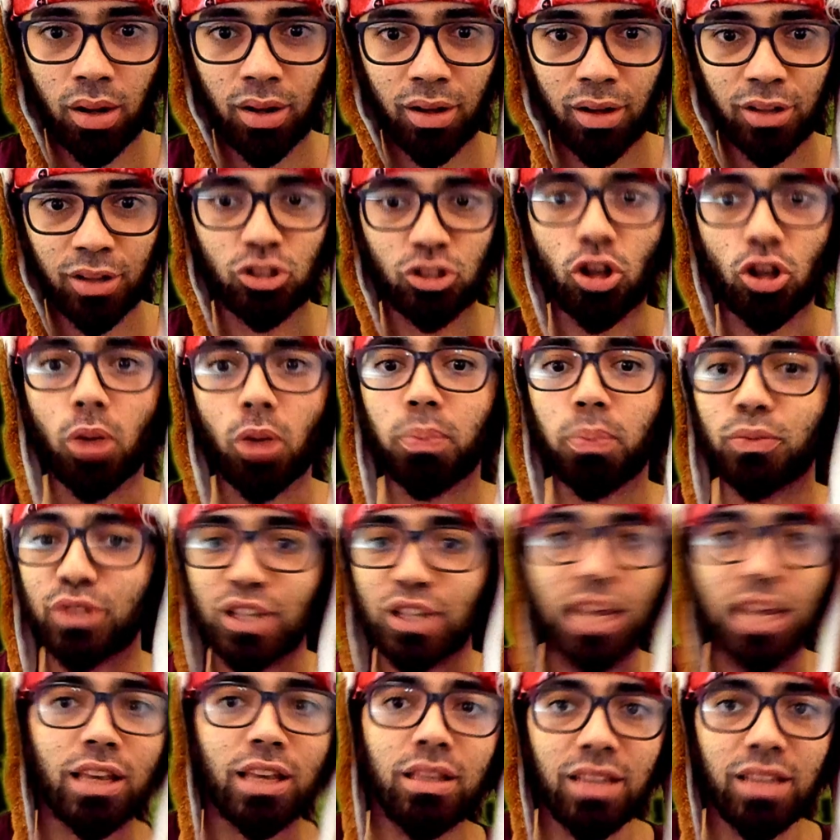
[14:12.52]
Stop
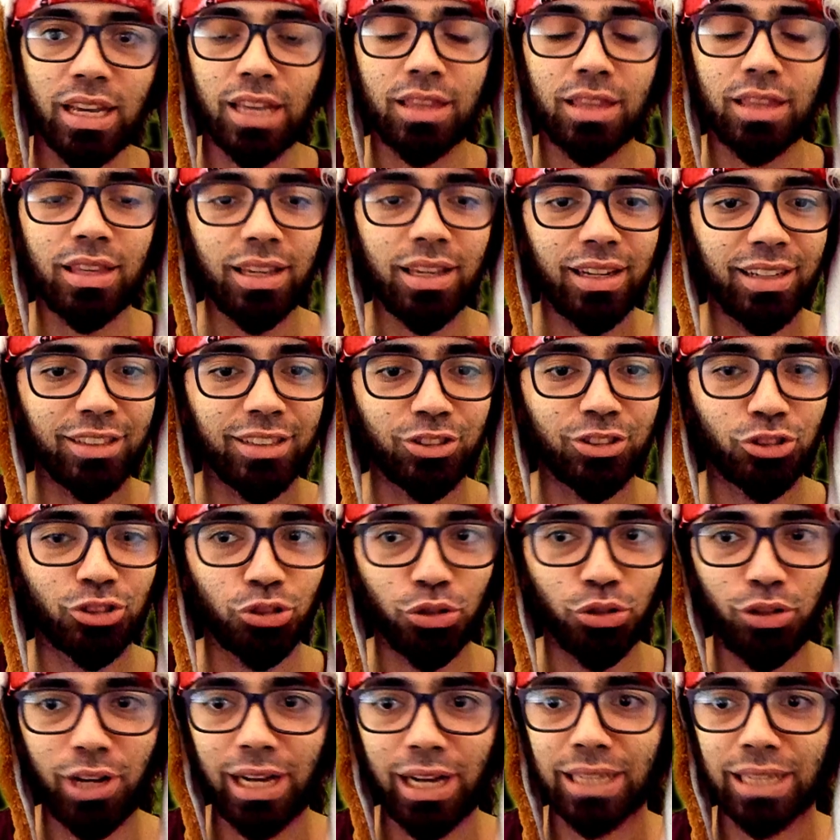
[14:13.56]
saying he did it, you
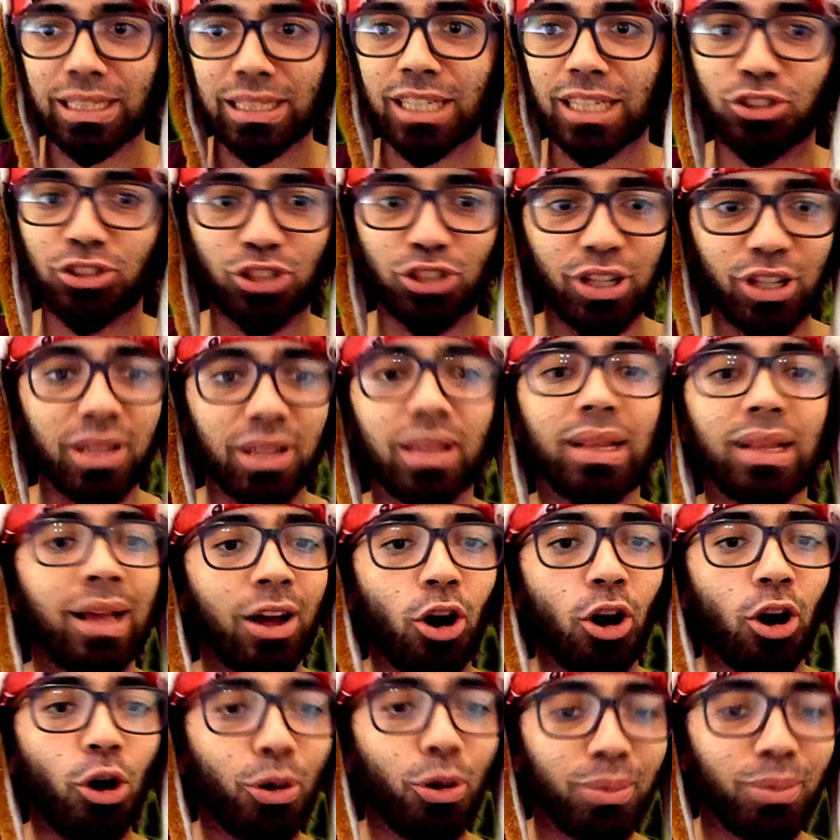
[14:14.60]
guys are
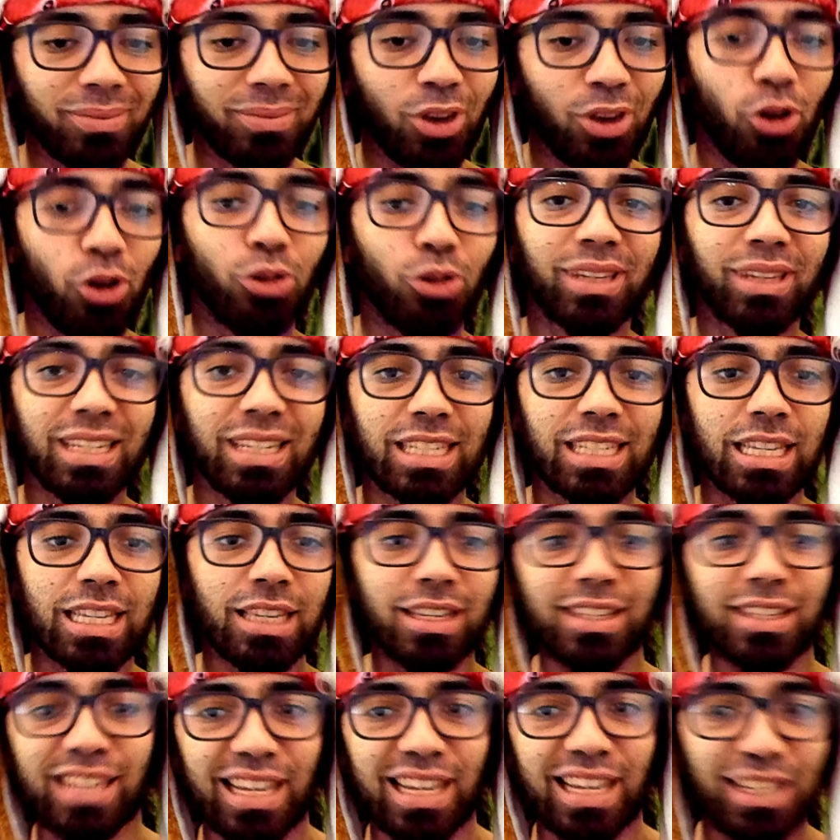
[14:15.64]
Oh, all the
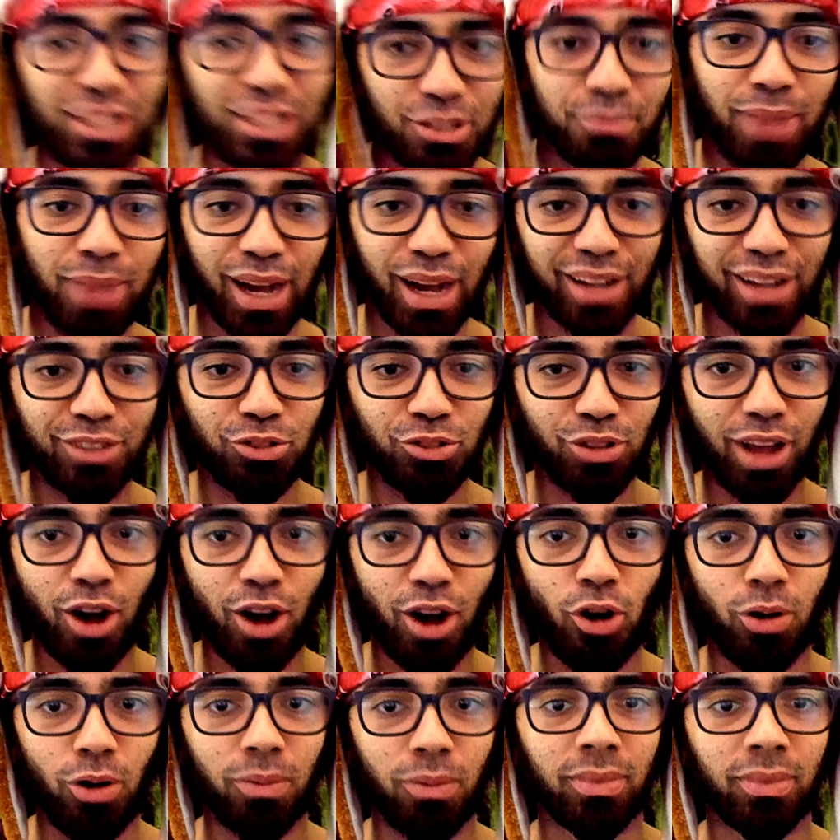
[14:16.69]
citizens back to the
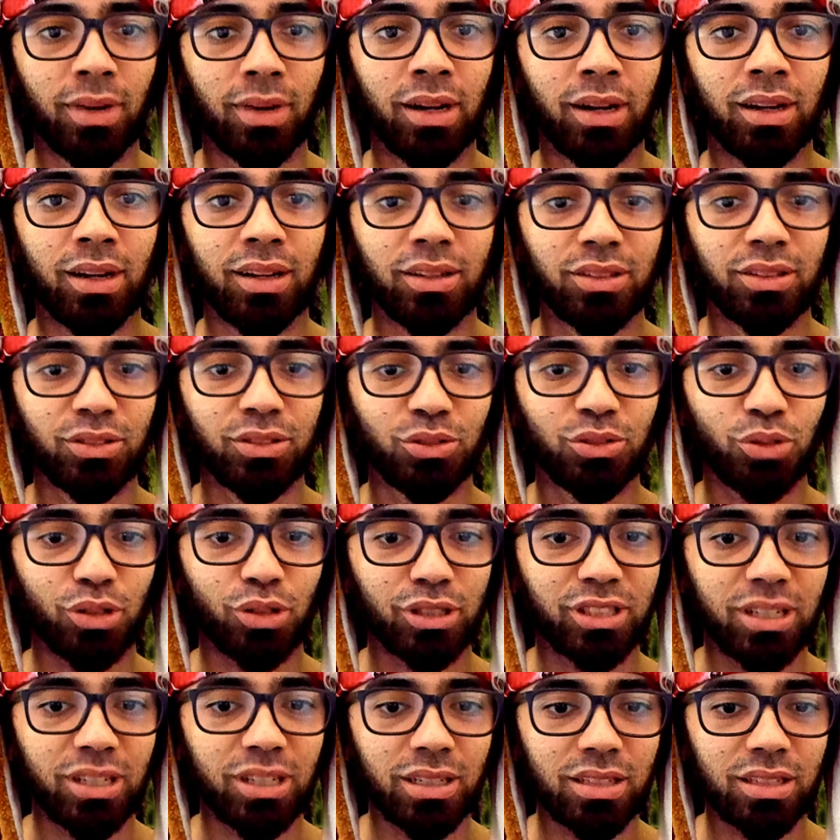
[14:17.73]
home. You're
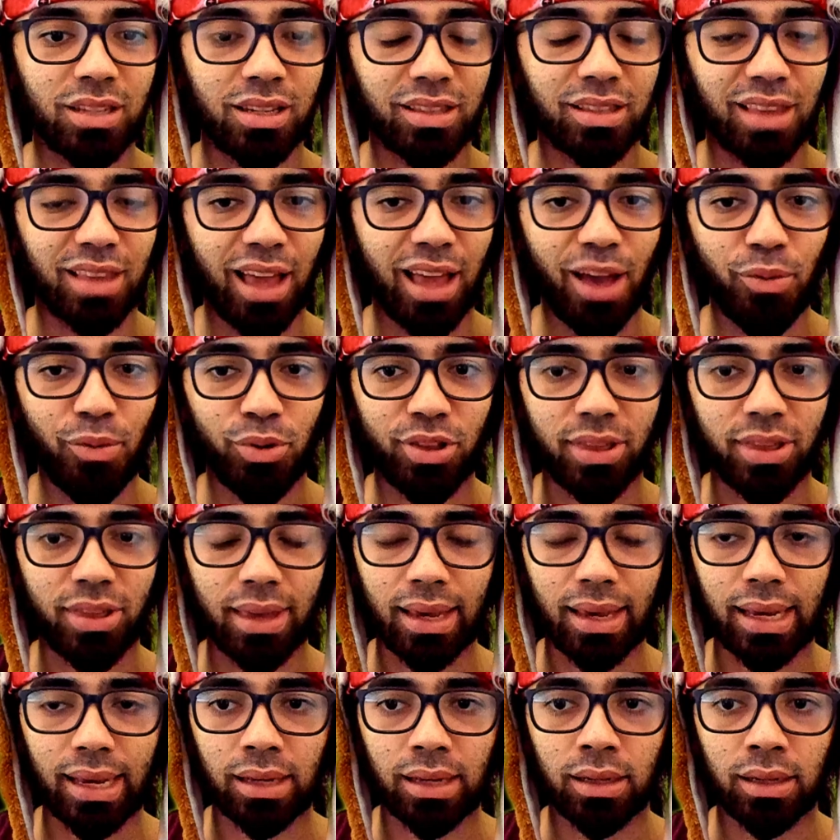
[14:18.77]
jinxing
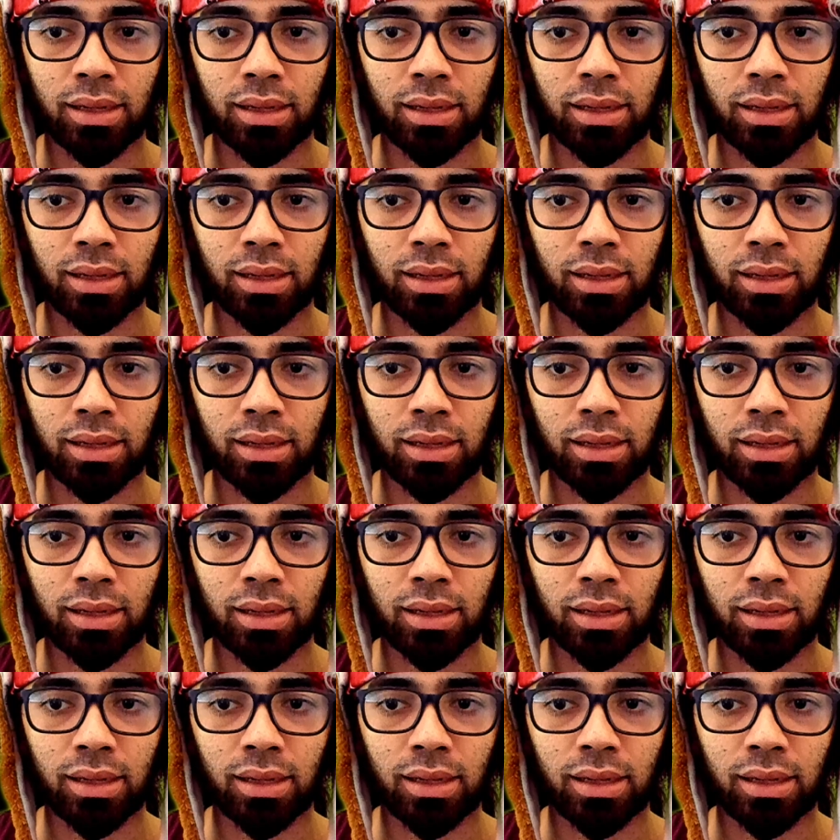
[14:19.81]
everything.